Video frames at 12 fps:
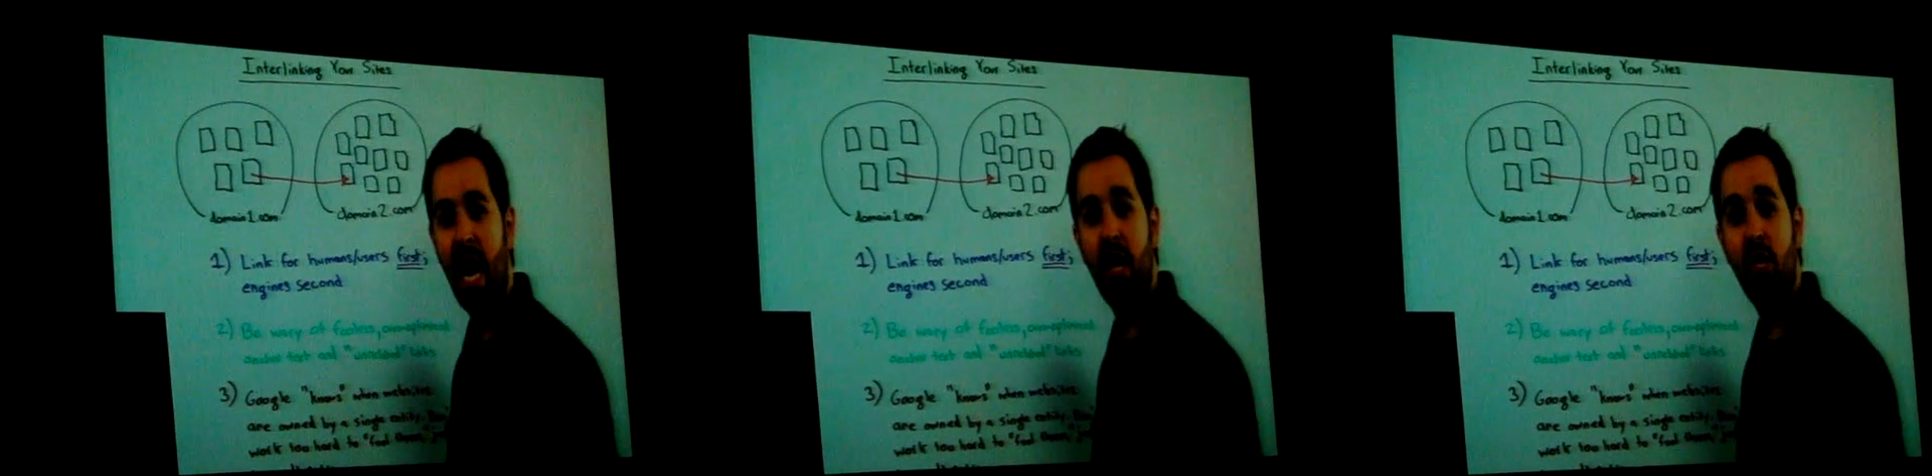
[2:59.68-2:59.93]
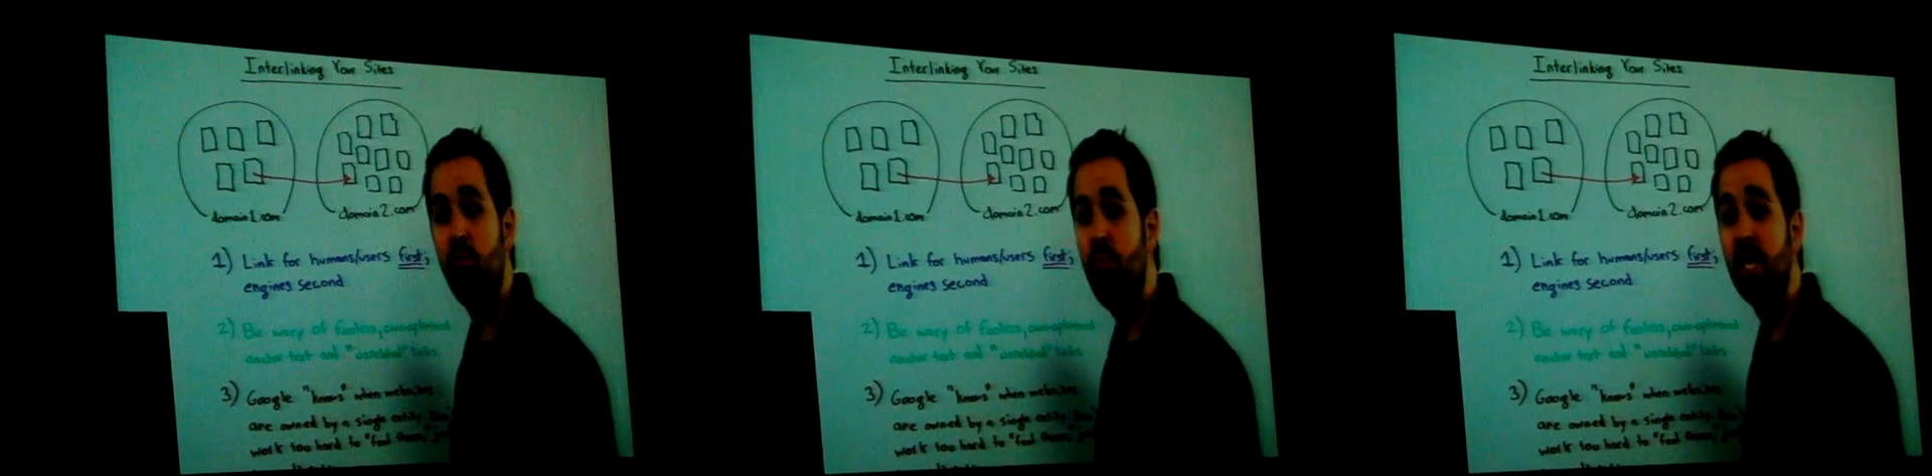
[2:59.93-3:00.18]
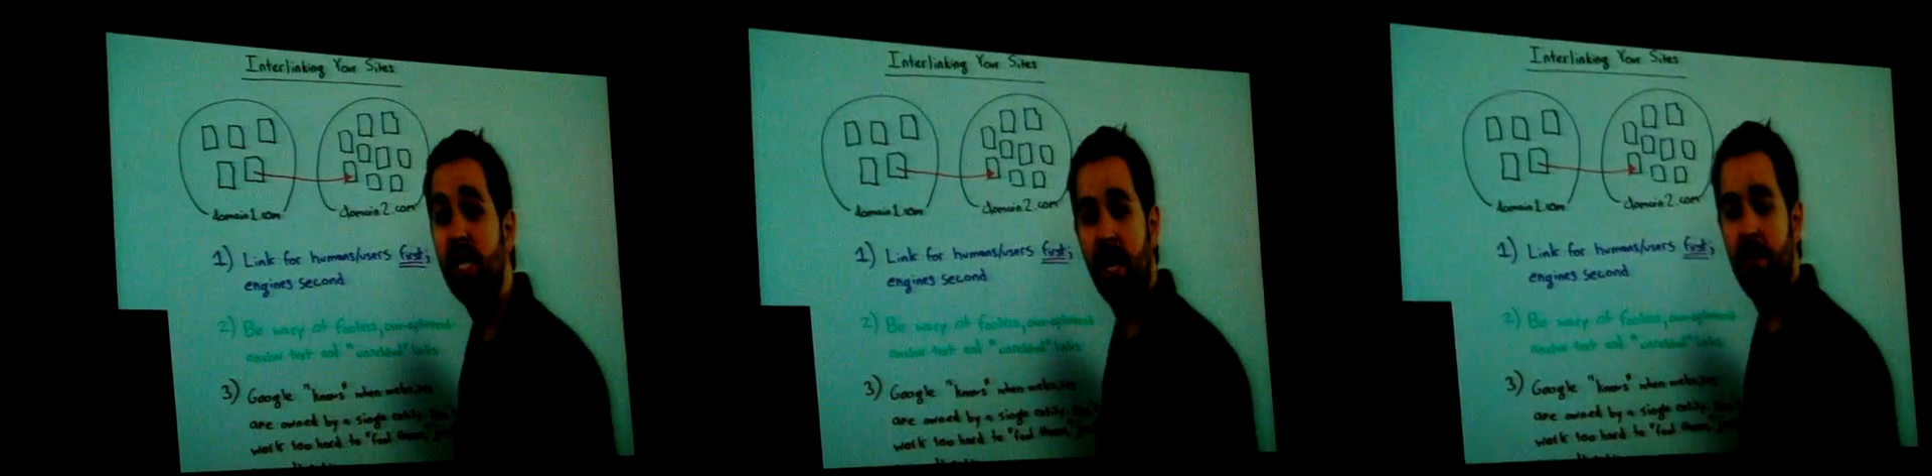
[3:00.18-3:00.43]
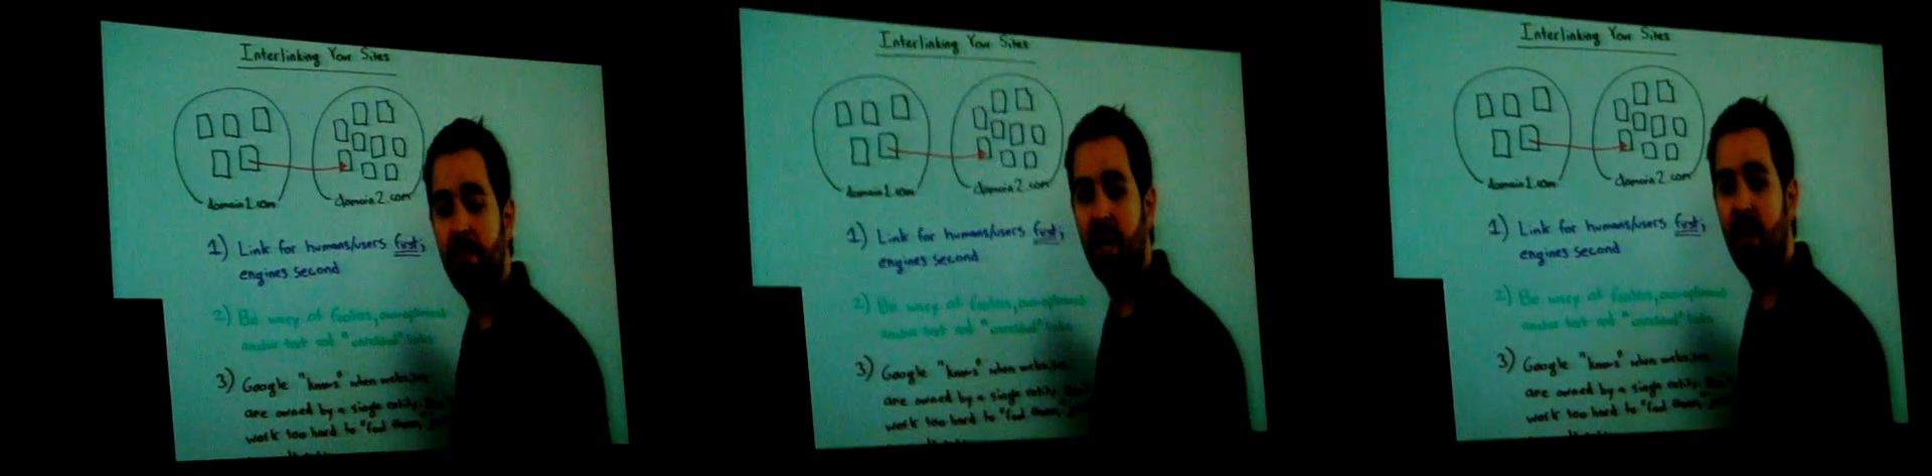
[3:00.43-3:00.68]
and you put
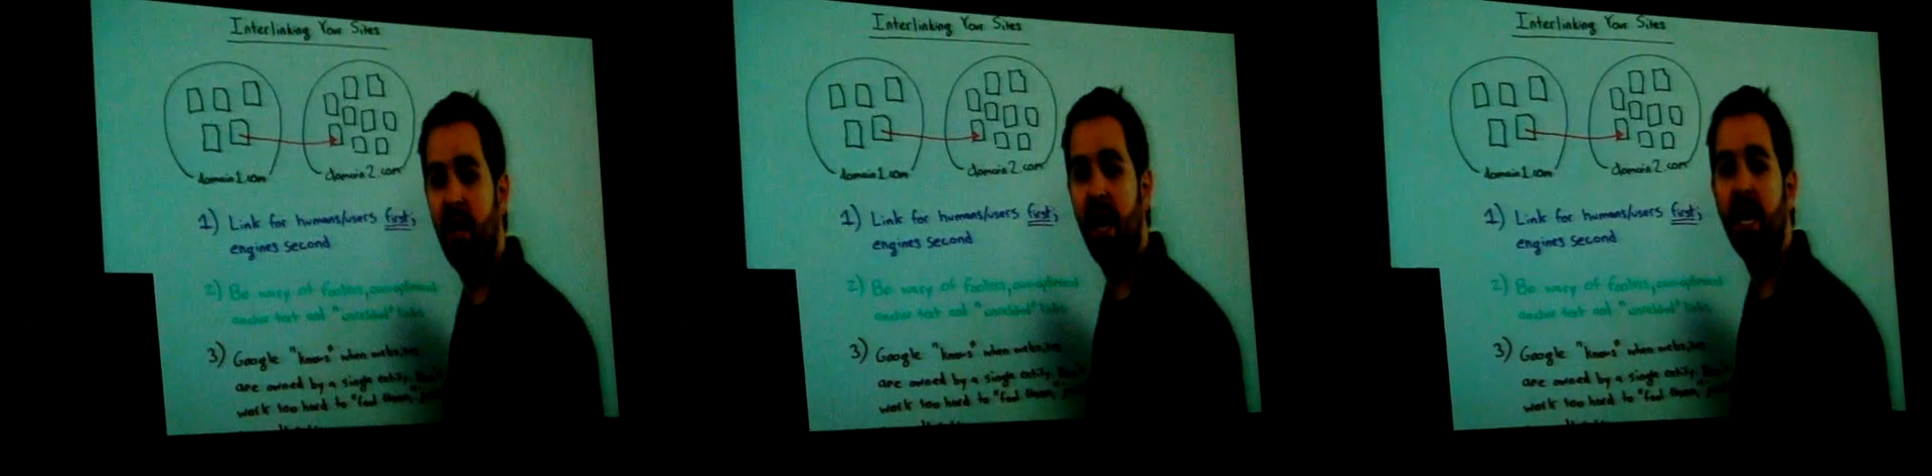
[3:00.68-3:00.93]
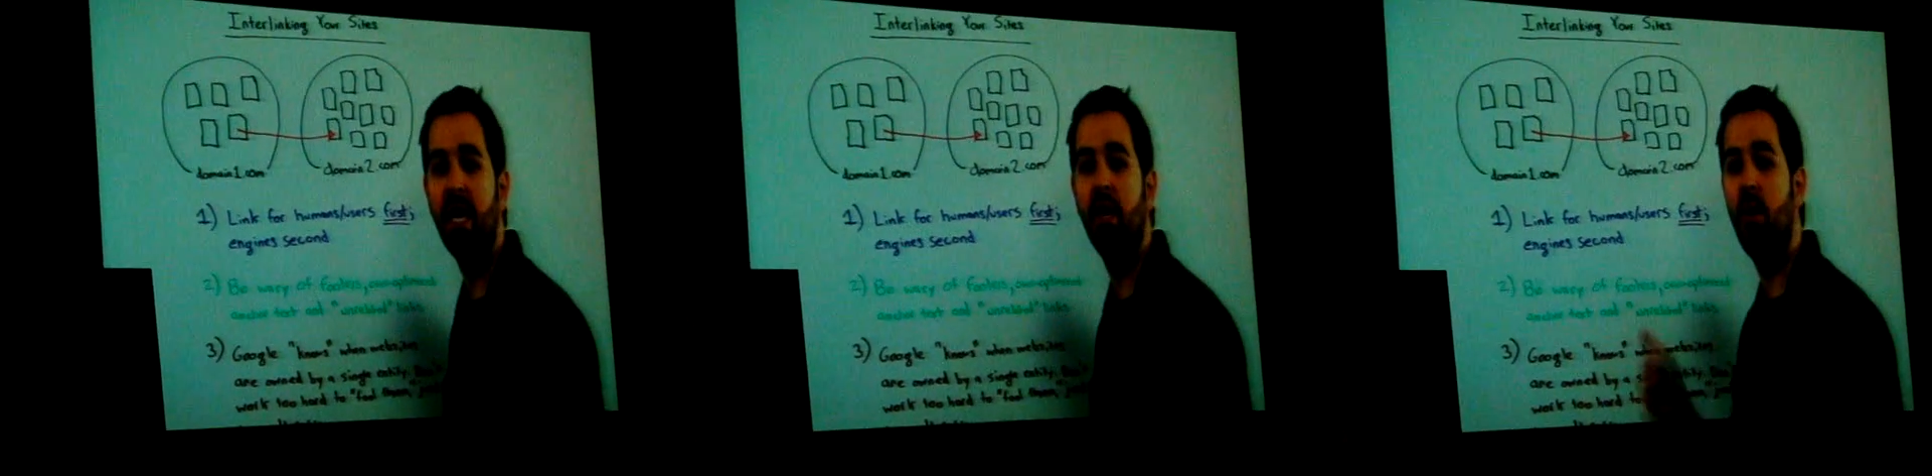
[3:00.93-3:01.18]
something like,